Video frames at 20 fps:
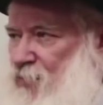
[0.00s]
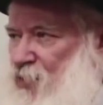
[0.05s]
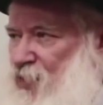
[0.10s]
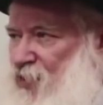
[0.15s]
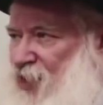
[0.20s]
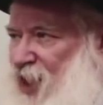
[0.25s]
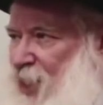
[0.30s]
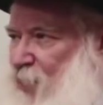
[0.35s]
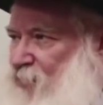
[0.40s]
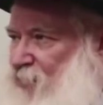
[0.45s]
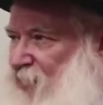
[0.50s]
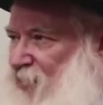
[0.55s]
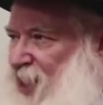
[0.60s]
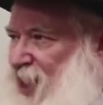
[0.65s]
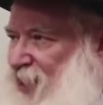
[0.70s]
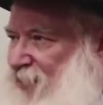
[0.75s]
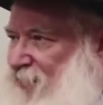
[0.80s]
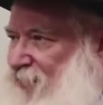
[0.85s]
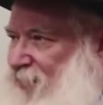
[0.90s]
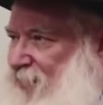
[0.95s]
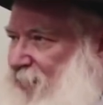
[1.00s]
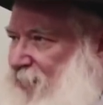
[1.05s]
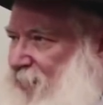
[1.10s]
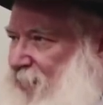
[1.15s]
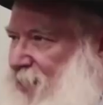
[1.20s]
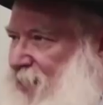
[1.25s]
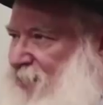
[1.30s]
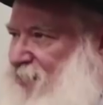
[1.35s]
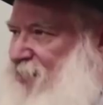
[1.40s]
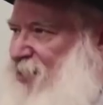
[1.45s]
without that
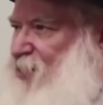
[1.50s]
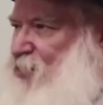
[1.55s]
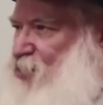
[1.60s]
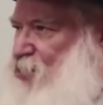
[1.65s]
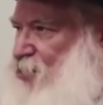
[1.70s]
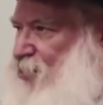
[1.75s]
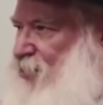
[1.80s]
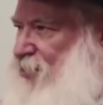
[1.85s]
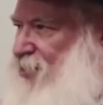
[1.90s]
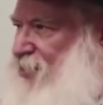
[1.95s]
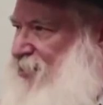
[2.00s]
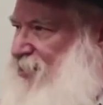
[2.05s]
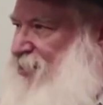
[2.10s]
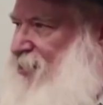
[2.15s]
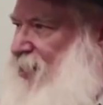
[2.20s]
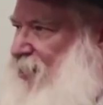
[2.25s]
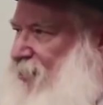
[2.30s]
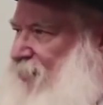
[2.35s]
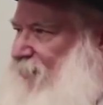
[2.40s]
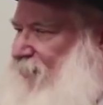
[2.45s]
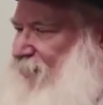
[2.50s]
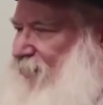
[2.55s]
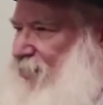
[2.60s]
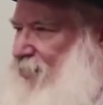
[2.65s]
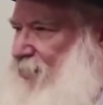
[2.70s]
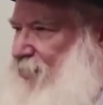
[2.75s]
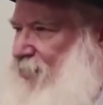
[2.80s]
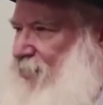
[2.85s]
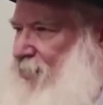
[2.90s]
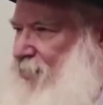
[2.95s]
addiction to self,
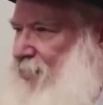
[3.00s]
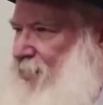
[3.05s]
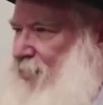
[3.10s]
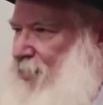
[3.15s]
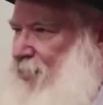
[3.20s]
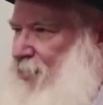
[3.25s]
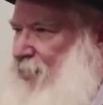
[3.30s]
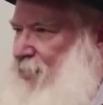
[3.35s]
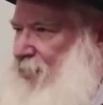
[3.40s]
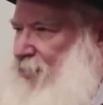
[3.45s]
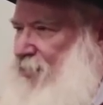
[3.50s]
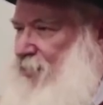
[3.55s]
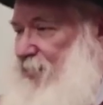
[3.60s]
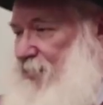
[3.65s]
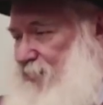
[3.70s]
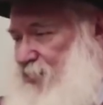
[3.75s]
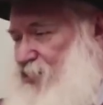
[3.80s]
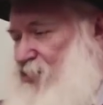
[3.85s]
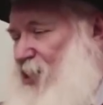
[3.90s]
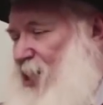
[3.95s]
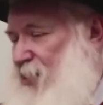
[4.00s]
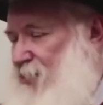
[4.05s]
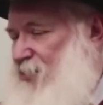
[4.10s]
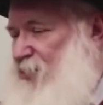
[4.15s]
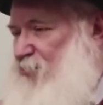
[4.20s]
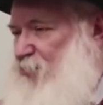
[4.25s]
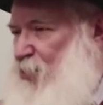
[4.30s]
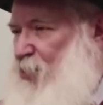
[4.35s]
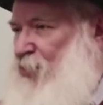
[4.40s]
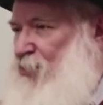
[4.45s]
because every
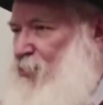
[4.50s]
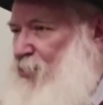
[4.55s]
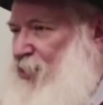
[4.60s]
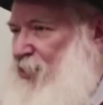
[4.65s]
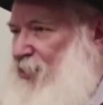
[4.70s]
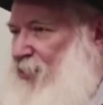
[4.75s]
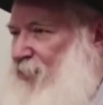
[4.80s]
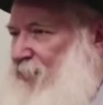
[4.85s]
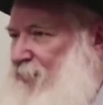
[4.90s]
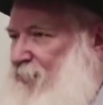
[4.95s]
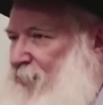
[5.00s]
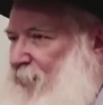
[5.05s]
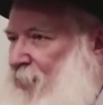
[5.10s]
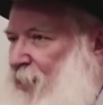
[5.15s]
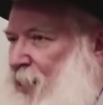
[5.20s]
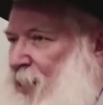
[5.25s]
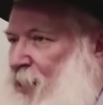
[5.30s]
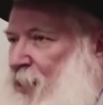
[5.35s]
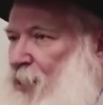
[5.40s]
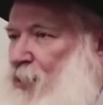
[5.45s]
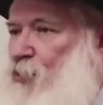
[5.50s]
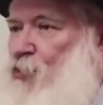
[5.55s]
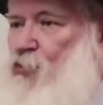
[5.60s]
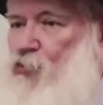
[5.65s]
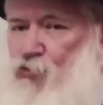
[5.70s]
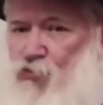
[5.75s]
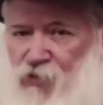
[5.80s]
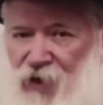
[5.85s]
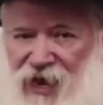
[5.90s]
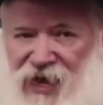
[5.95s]
child is born with it.
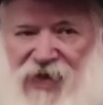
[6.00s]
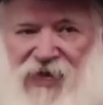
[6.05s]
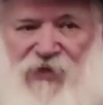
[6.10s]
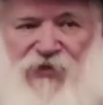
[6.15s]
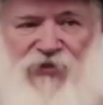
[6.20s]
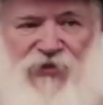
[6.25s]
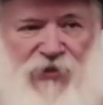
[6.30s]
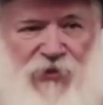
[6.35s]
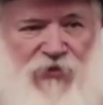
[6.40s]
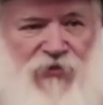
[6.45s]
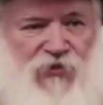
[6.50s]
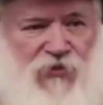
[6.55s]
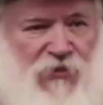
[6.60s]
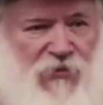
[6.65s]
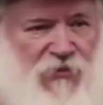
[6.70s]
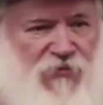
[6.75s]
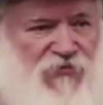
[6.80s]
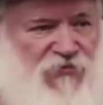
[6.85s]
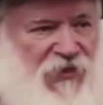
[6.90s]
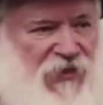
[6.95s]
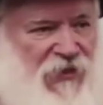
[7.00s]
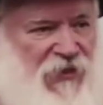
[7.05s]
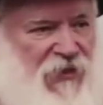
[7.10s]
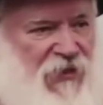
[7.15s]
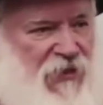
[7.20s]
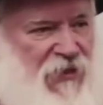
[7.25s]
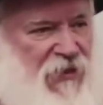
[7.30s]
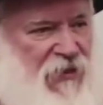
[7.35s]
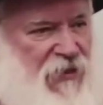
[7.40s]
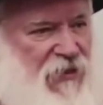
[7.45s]
You raise your
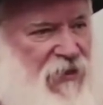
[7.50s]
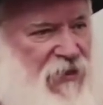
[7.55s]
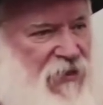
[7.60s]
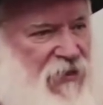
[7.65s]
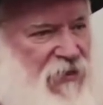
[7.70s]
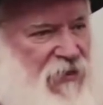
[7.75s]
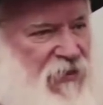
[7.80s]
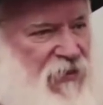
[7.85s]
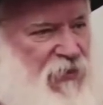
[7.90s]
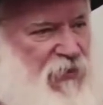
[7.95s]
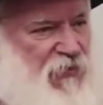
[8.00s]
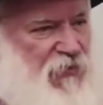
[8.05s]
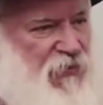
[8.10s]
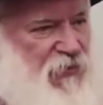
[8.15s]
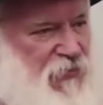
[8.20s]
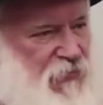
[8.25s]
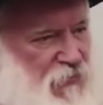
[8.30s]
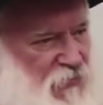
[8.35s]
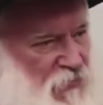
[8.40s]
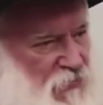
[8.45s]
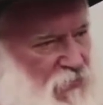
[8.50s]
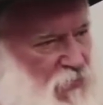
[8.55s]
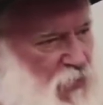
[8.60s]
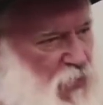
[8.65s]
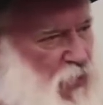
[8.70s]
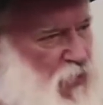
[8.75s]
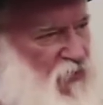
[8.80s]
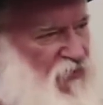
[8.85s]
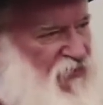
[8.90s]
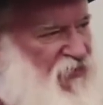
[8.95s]
children to
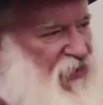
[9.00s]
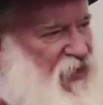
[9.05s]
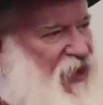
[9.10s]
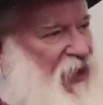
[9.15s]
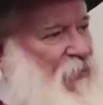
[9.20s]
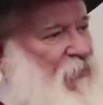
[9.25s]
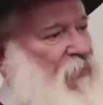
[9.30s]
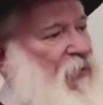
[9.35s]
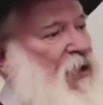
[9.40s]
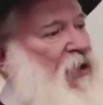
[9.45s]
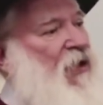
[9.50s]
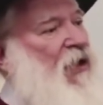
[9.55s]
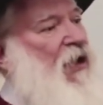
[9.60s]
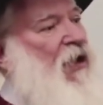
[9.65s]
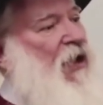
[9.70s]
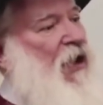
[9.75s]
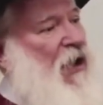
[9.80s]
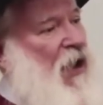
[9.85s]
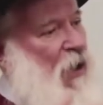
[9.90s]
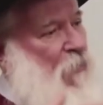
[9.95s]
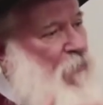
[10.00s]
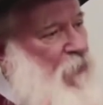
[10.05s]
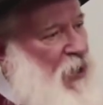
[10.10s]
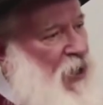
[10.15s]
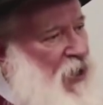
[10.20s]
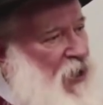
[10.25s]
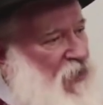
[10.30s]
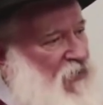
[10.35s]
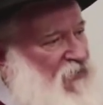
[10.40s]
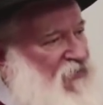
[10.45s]
move them
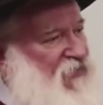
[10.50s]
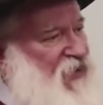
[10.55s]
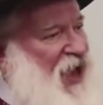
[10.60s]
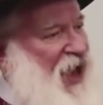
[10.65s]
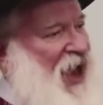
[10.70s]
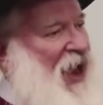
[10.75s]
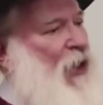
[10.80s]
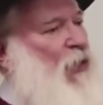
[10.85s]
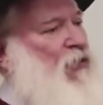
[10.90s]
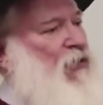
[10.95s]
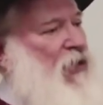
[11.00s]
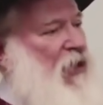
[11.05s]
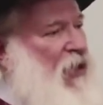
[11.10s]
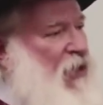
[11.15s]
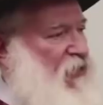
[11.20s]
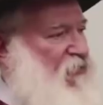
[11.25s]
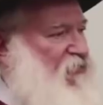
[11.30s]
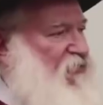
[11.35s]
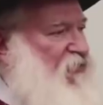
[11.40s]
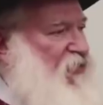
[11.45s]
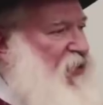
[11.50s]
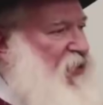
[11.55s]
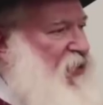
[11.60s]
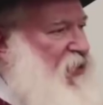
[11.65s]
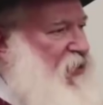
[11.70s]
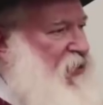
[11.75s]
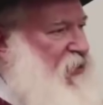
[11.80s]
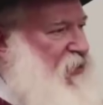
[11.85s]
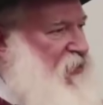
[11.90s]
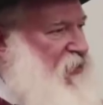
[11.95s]
above, out of
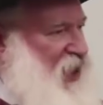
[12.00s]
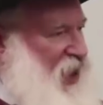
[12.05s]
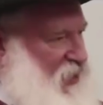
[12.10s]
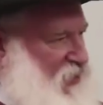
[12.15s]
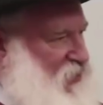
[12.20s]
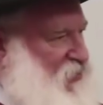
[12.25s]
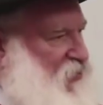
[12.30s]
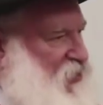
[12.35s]
that